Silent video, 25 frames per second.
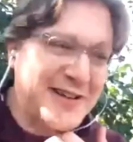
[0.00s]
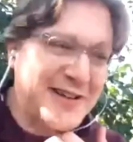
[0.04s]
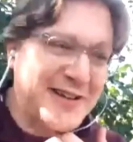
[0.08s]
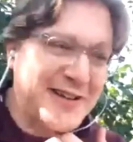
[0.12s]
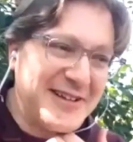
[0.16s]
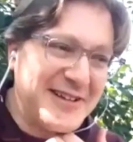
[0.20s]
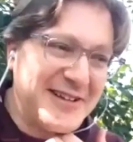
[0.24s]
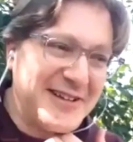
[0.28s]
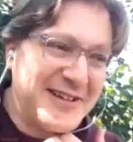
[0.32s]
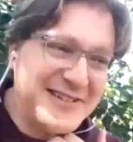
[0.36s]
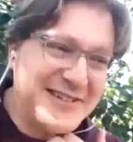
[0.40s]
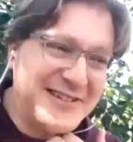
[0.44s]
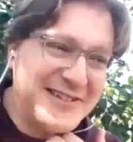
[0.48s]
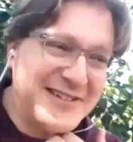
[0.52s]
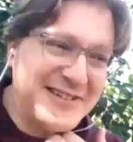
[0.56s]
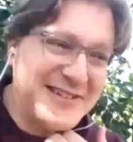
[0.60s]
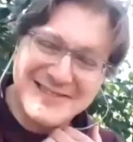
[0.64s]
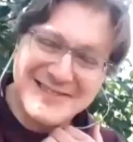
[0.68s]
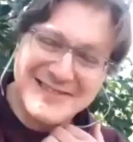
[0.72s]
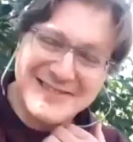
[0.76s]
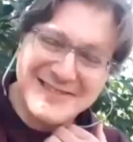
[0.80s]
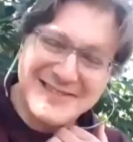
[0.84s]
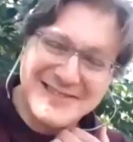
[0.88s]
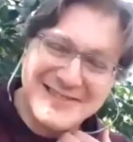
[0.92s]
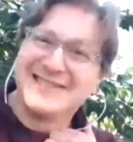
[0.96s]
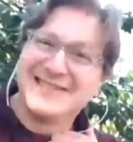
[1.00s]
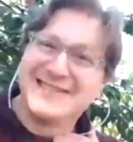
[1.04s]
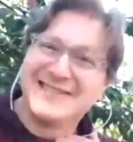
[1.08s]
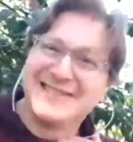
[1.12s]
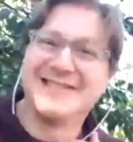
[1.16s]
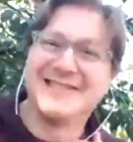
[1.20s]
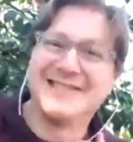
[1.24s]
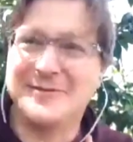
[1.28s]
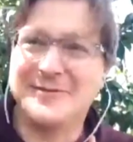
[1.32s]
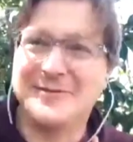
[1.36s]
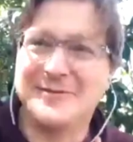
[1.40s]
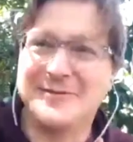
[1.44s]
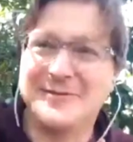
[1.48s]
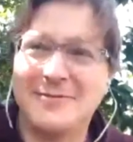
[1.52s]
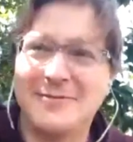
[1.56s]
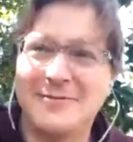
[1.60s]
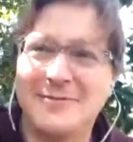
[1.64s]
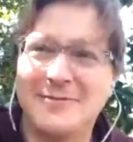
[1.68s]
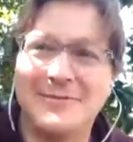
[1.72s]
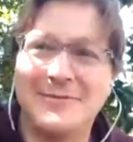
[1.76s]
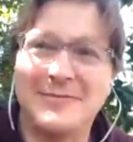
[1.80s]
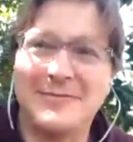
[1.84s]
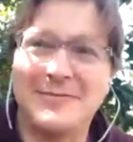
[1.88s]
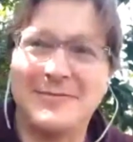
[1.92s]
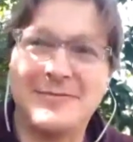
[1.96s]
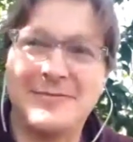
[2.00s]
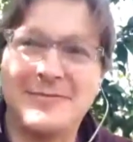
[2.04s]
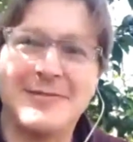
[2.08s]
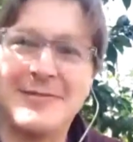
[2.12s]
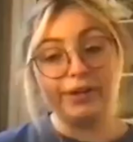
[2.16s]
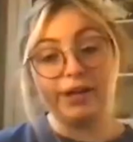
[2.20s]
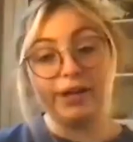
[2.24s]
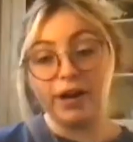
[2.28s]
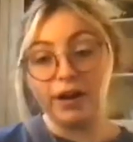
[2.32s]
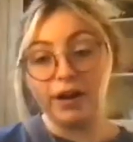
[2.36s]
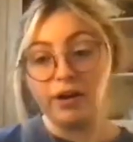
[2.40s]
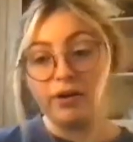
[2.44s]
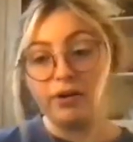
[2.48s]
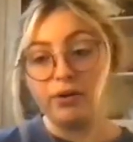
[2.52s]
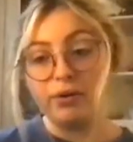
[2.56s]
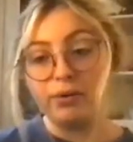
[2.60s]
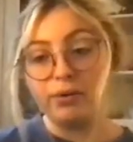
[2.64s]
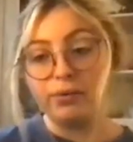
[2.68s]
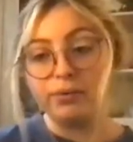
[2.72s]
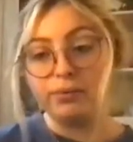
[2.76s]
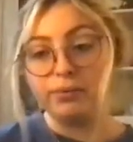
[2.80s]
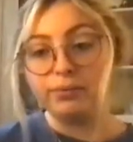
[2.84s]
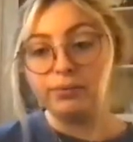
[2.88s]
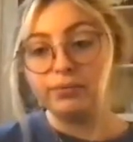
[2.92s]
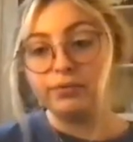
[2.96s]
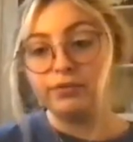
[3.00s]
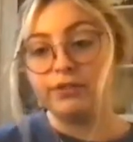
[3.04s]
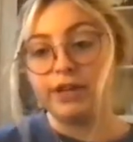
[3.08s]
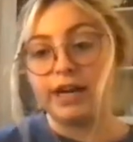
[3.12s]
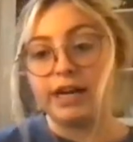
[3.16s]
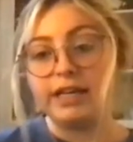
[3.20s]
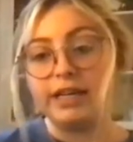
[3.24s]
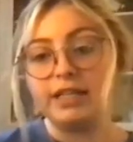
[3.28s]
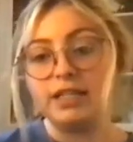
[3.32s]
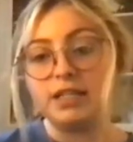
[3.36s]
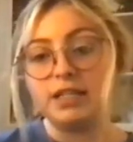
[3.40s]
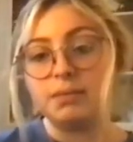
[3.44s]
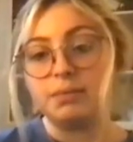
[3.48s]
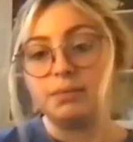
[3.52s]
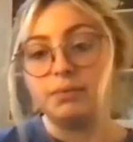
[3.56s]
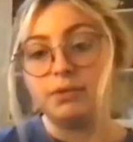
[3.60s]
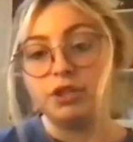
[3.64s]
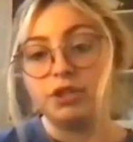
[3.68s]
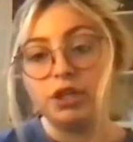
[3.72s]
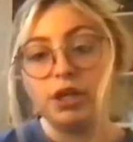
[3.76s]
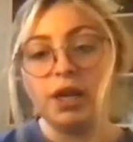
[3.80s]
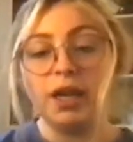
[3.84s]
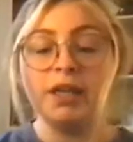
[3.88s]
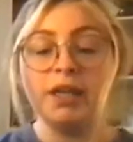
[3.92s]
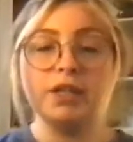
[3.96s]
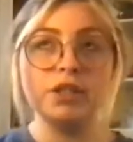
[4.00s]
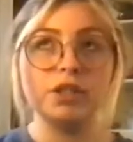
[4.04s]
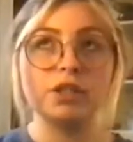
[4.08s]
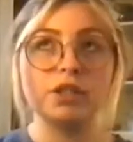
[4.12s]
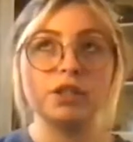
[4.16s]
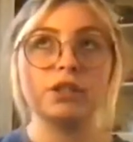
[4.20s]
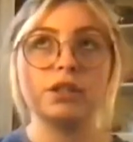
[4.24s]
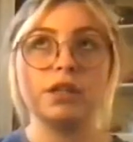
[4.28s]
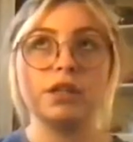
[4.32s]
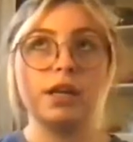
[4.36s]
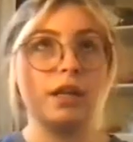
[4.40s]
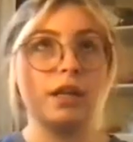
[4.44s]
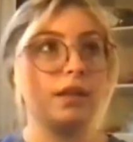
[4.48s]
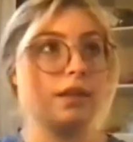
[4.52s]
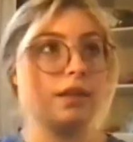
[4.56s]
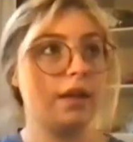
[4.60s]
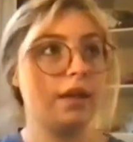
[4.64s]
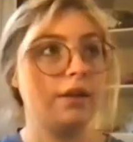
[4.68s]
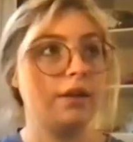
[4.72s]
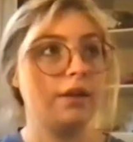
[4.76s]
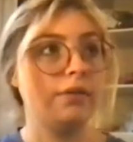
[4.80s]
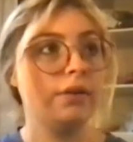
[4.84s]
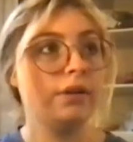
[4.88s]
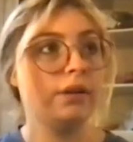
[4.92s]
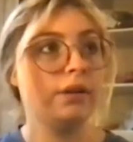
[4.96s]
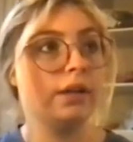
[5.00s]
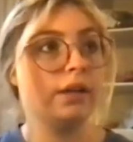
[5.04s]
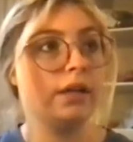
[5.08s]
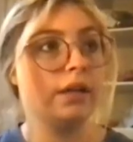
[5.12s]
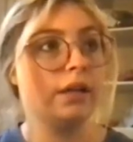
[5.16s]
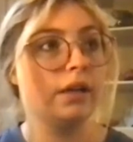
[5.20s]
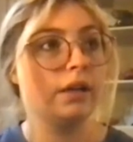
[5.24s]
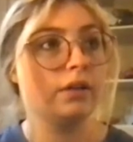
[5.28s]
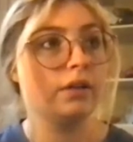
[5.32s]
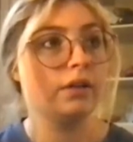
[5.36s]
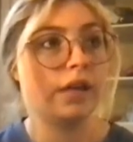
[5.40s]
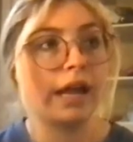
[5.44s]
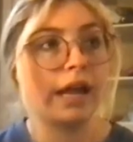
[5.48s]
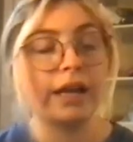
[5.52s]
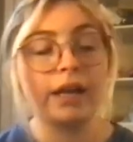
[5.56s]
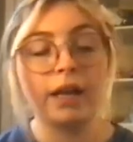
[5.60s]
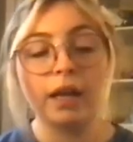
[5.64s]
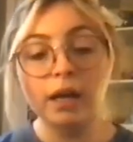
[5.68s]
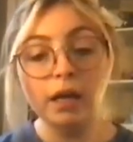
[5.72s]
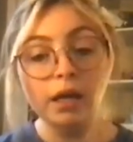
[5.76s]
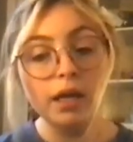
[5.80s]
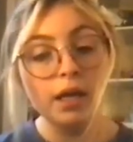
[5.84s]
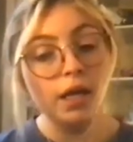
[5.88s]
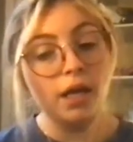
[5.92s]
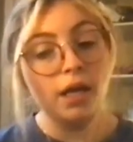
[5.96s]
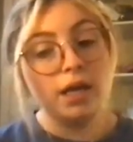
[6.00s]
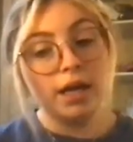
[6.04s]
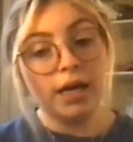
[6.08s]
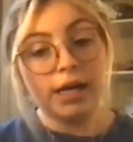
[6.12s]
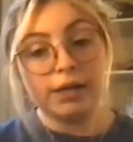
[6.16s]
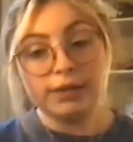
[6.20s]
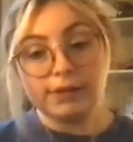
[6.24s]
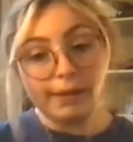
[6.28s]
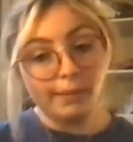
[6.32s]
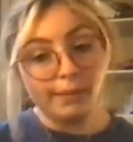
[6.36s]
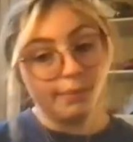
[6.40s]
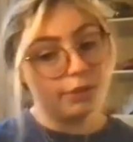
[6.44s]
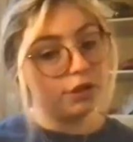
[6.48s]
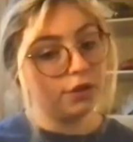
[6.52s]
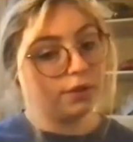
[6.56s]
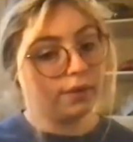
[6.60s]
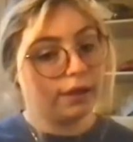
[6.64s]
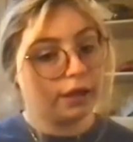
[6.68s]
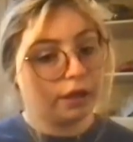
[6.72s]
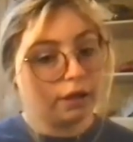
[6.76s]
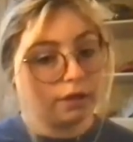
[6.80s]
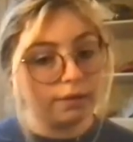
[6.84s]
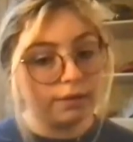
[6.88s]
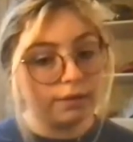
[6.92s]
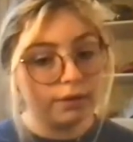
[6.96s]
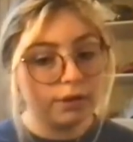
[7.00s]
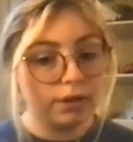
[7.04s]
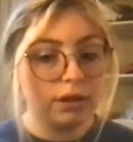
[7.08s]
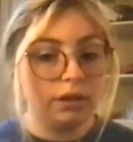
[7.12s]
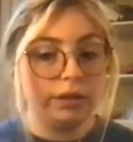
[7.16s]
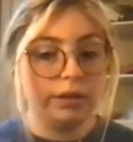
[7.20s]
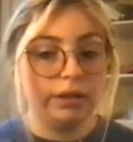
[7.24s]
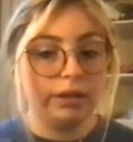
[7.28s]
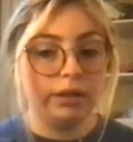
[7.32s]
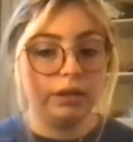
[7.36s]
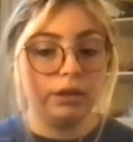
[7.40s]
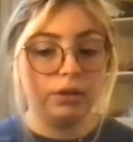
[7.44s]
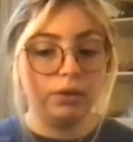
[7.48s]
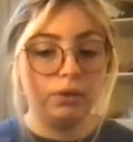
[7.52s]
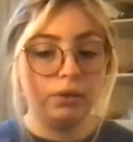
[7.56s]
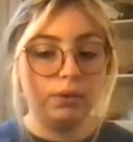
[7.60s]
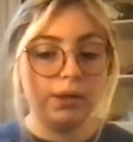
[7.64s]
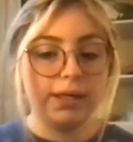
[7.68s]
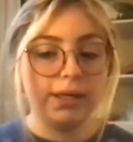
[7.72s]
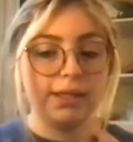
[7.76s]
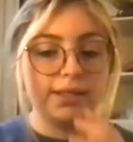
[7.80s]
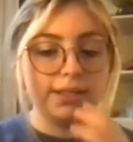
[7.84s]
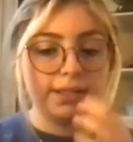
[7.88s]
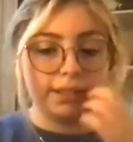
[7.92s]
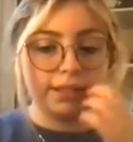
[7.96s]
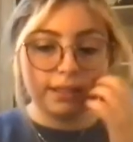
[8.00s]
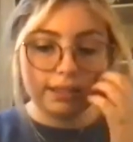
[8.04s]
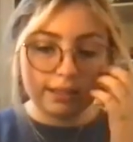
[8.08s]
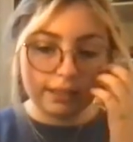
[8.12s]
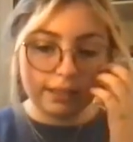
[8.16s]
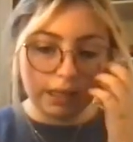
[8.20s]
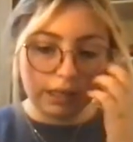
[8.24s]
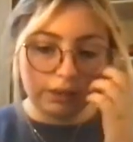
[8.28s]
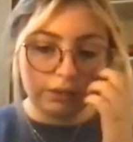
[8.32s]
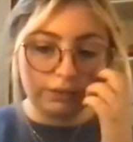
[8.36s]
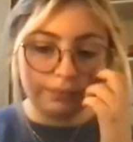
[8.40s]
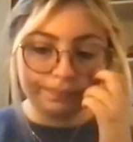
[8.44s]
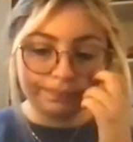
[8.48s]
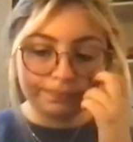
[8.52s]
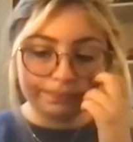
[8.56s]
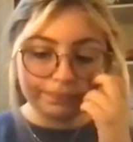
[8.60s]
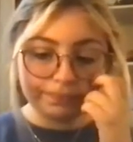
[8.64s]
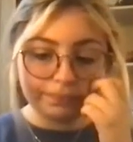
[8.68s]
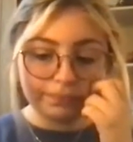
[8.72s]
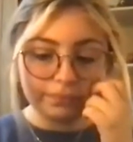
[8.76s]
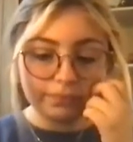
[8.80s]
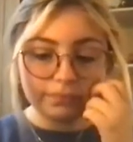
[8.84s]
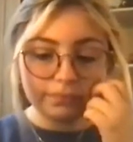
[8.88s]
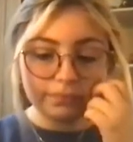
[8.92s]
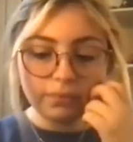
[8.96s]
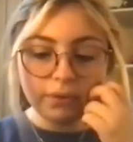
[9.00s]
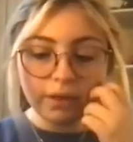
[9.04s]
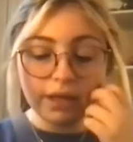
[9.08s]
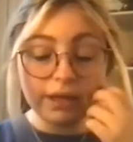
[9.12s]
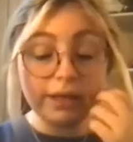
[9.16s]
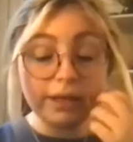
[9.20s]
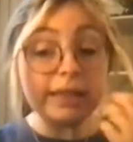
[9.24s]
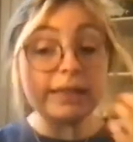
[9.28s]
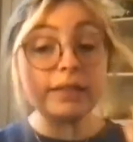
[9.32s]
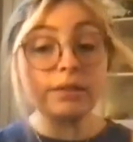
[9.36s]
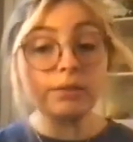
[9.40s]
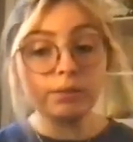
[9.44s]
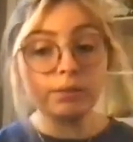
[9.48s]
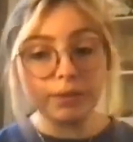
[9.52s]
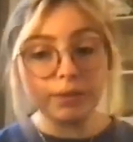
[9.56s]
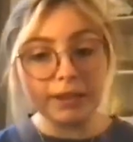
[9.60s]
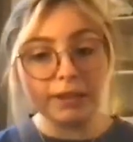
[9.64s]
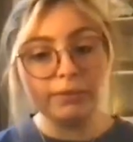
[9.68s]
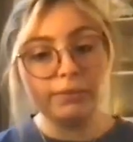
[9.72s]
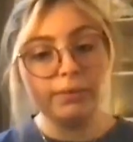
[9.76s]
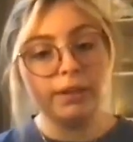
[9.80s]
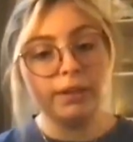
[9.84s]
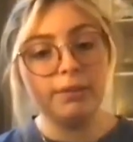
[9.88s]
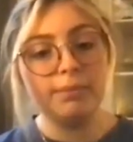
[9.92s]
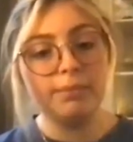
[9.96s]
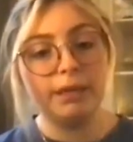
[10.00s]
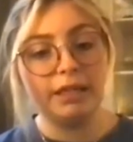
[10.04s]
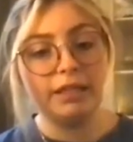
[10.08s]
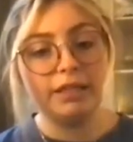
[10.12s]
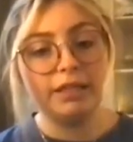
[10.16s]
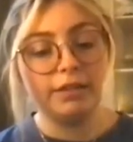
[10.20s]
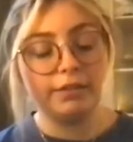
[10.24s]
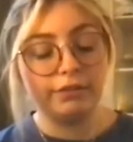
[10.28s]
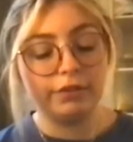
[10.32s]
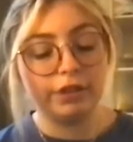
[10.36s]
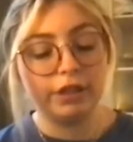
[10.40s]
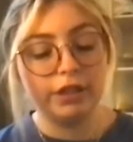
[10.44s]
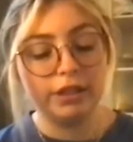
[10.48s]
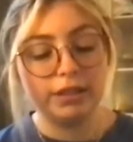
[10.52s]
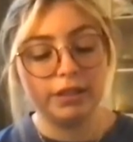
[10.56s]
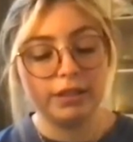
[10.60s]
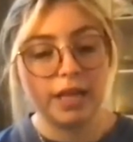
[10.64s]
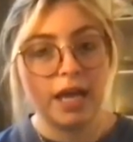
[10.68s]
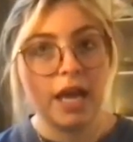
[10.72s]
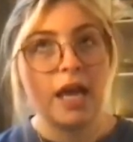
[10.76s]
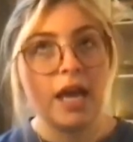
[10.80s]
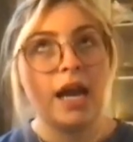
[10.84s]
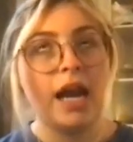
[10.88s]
It's very frustrating because I don't know if I need to change anything really, or like how I'm doing overall in the course. So that's a really, really big difference.